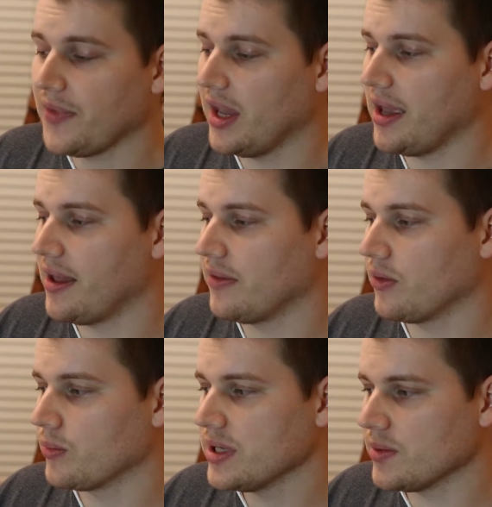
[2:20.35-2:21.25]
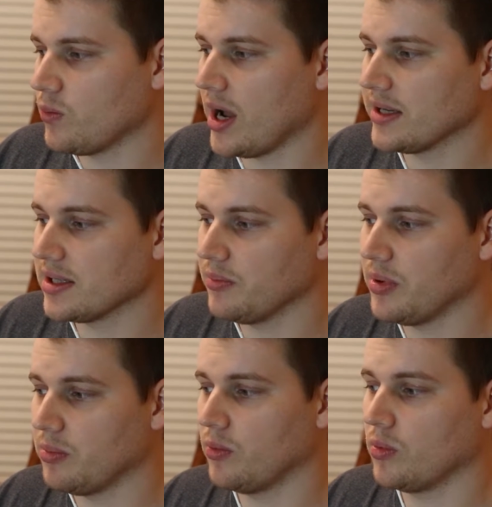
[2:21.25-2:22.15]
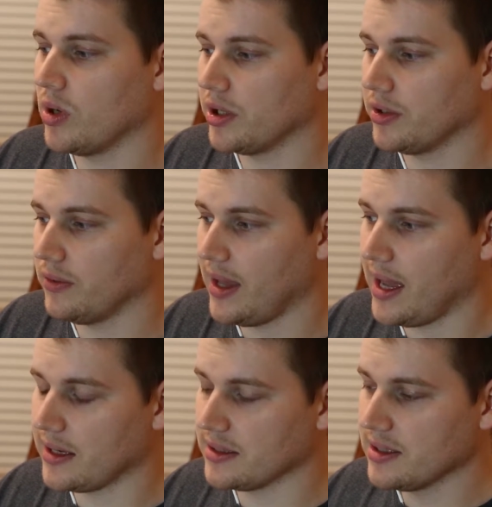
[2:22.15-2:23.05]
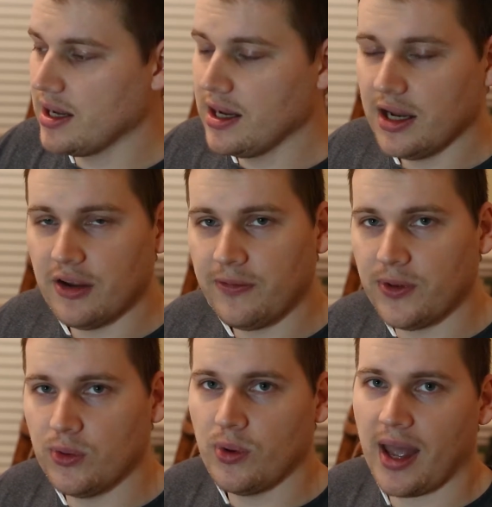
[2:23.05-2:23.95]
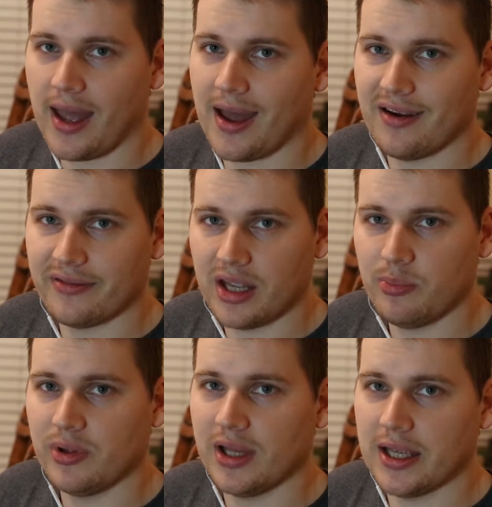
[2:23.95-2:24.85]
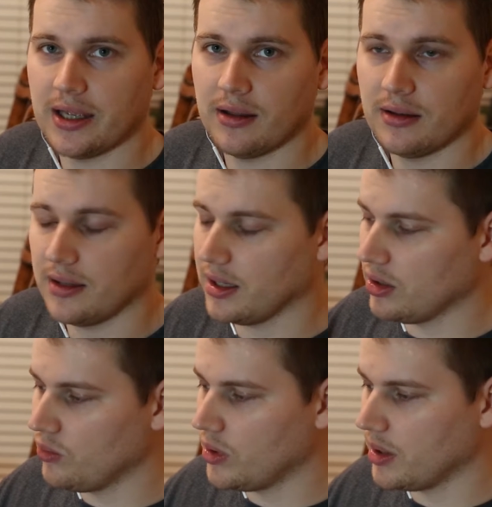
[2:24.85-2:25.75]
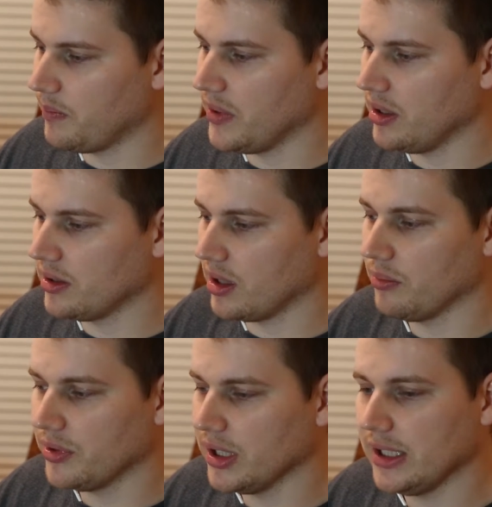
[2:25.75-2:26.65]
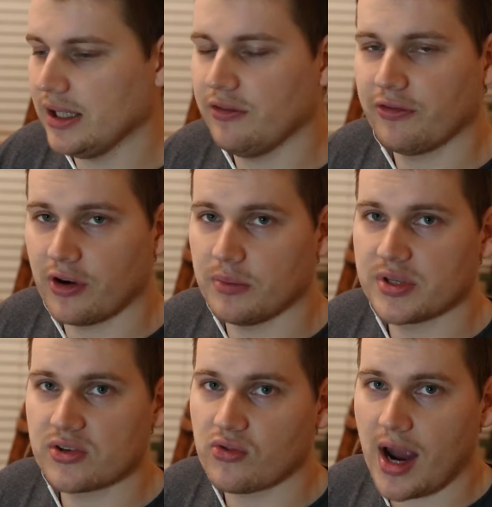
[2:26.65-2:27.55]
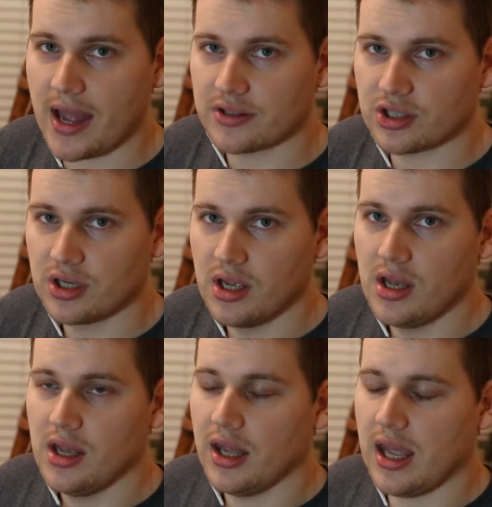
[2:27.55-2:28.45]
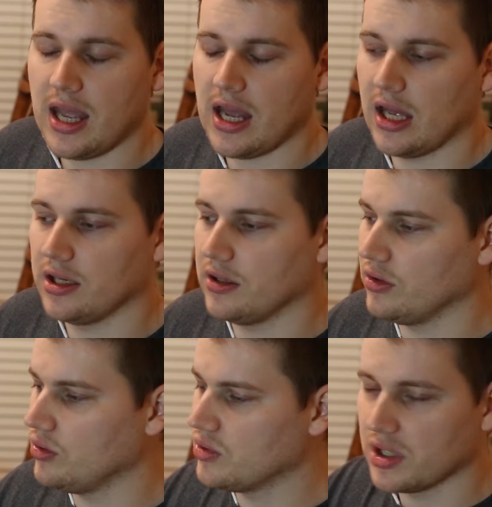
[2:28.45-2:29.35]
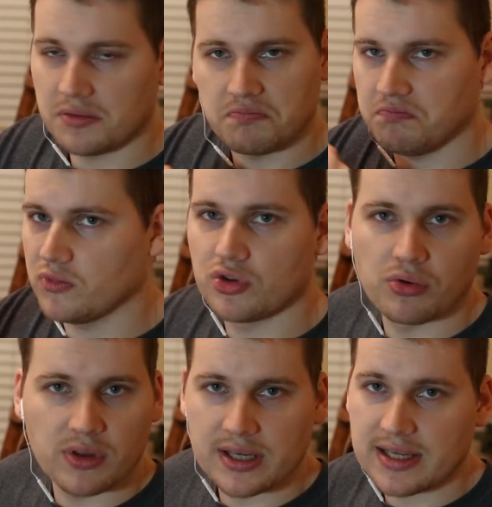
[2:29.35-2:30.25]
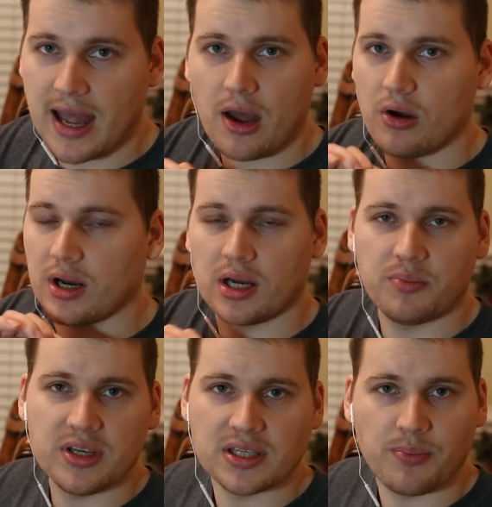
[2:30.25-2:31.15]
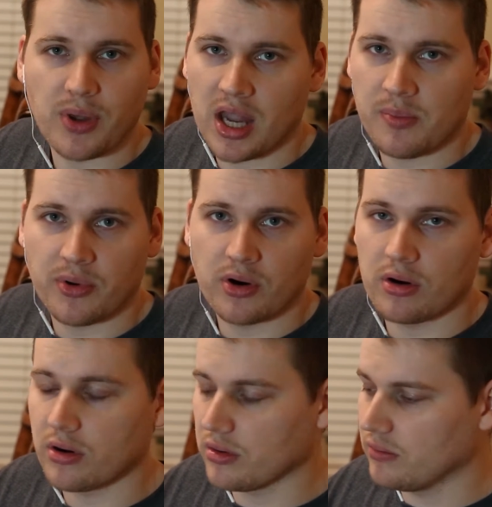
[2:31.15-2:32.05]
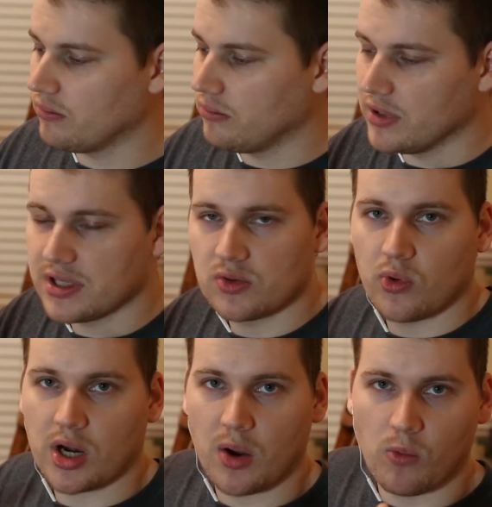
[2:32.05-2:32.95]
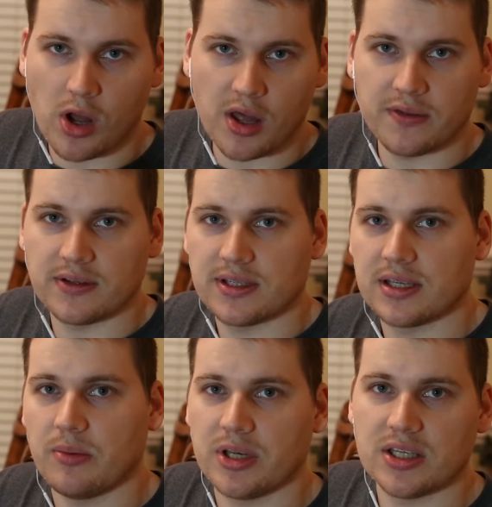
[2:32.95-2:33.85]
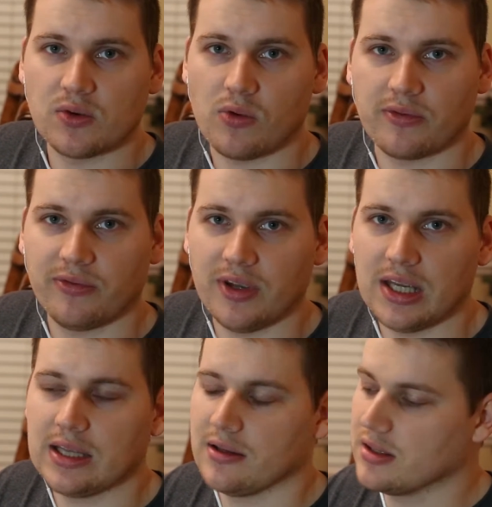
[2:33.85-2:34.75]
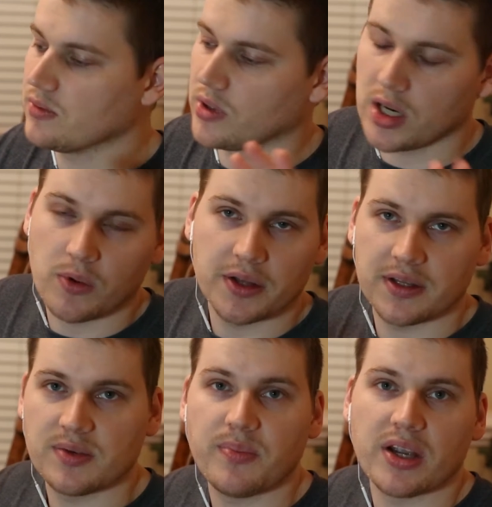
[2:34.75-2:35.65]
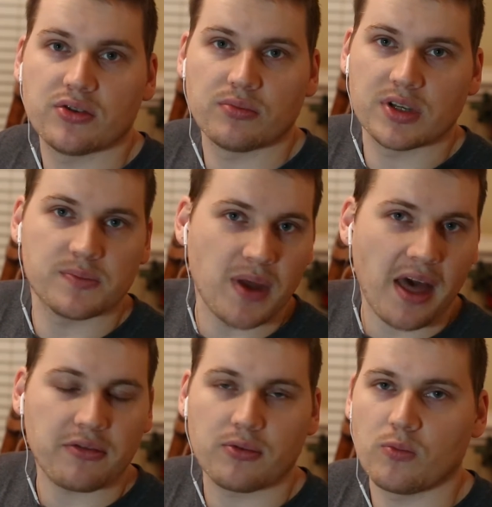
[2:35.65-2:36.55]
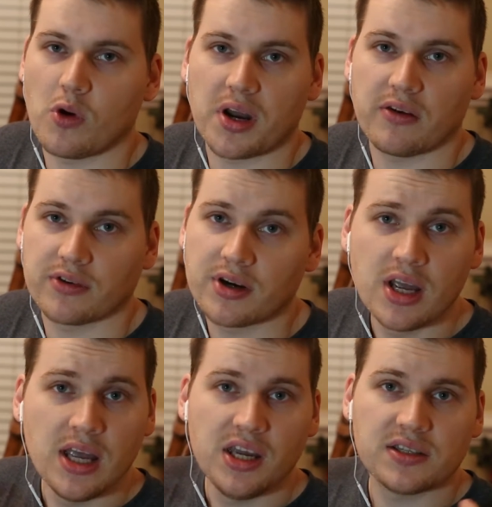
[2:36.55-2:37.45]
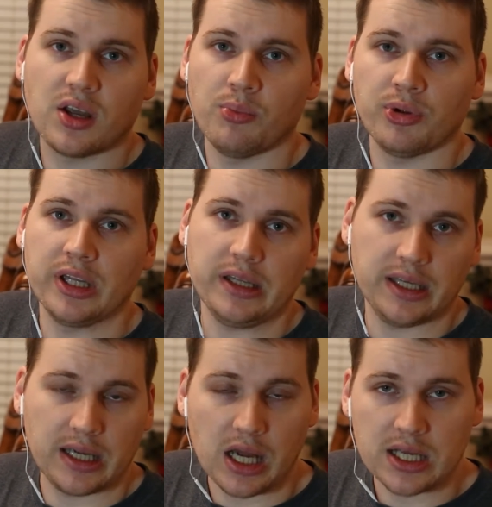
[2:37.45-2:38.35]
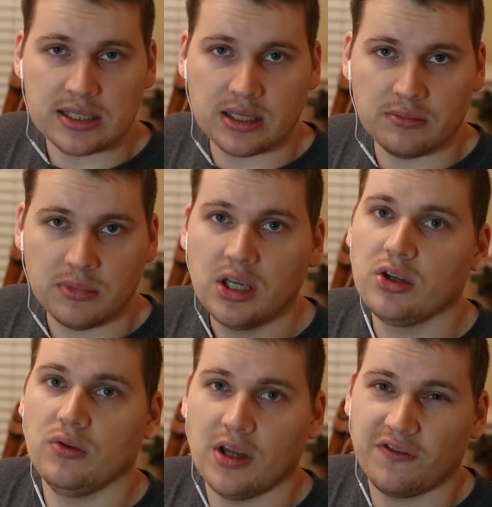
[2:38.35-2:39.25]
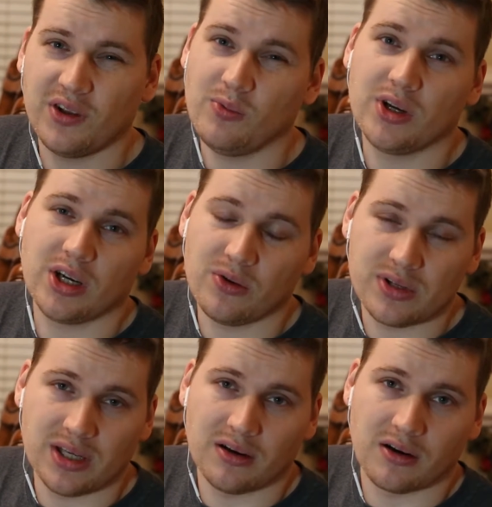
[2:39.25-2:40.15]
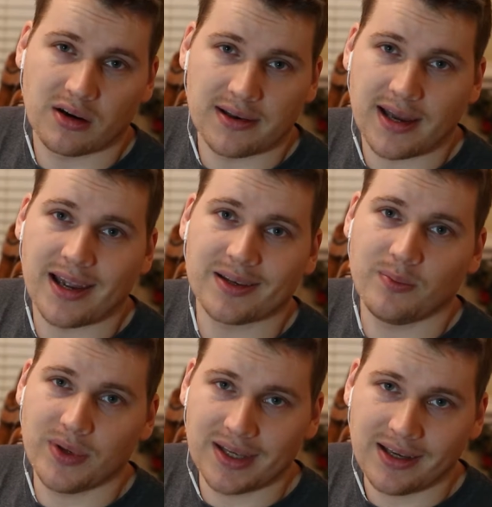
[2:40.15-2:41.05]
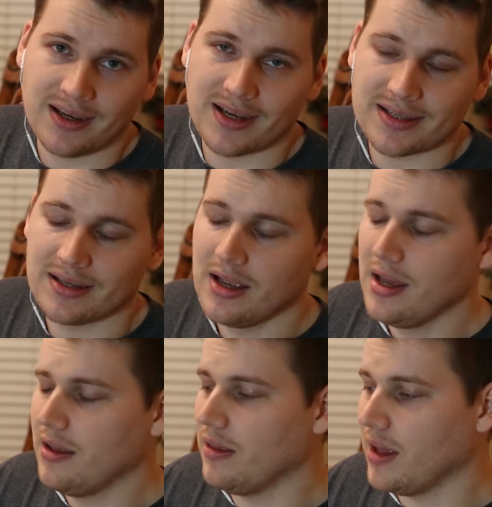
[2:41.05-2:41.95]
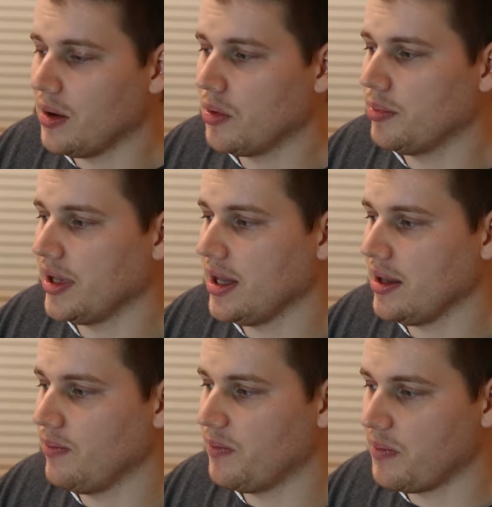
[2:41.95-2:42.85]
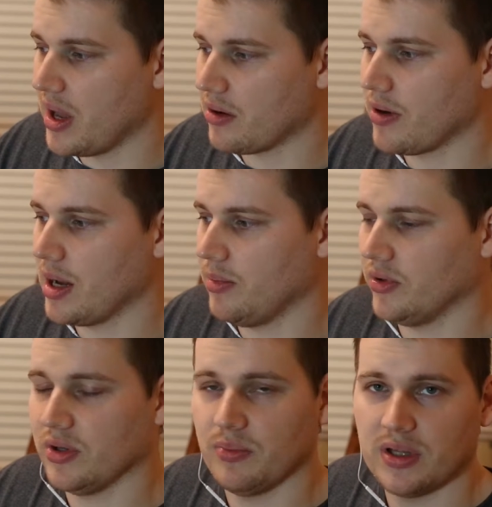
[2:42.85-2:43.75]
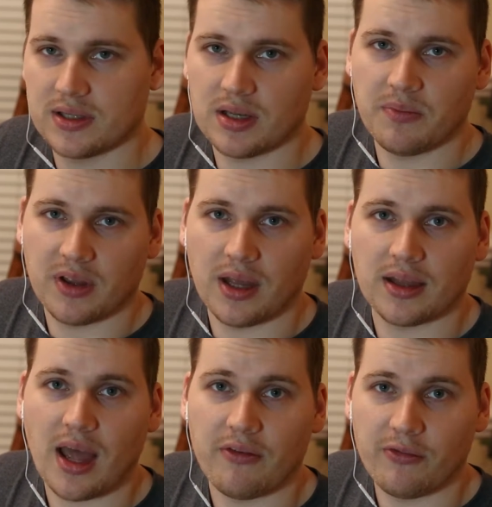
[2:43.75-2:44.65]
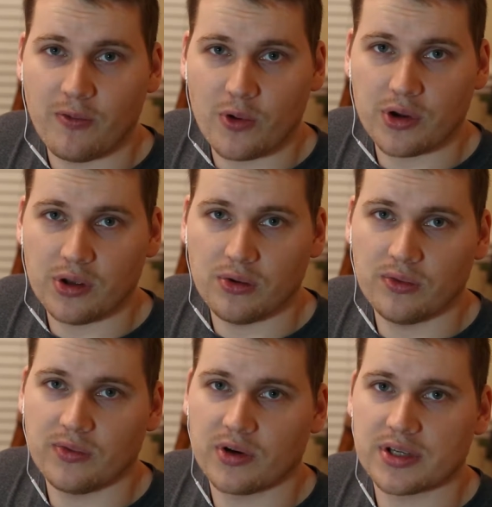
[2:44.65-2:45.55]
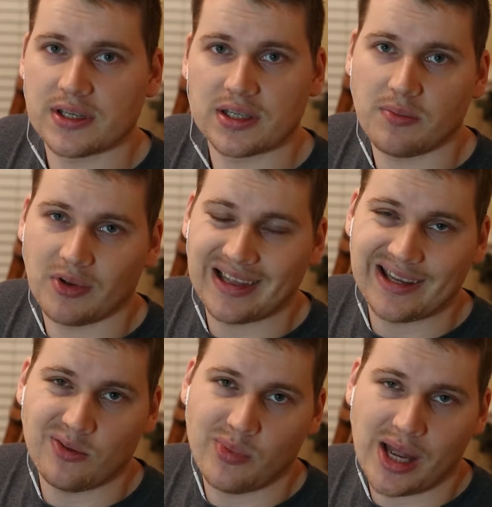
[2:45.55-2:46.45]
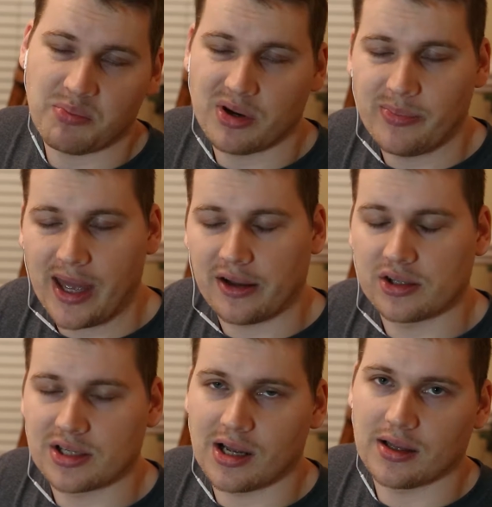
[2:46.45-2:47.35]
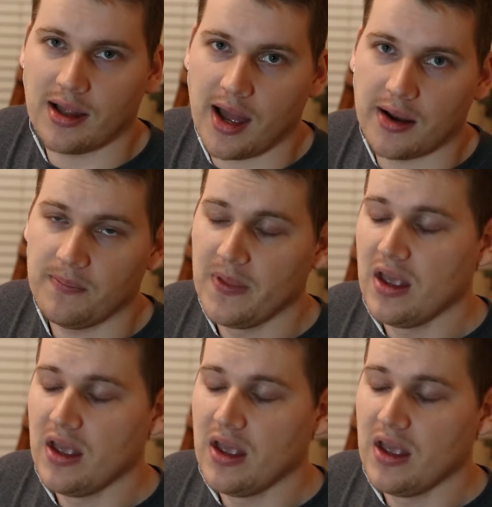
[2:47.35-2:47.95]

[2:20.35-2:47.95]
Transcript: And the reason why some people would want to do that is if you have a plan that you want to build completely from scratch, and you just drew this out on a piece of paper, this is what I want, this is how many square feet, this is where I want this bedroom, this bathroom, whatever, it's completely custom, you definitely want to go see an architect, because they will be better able to build something like that for you versus something that you buy prepackaged online.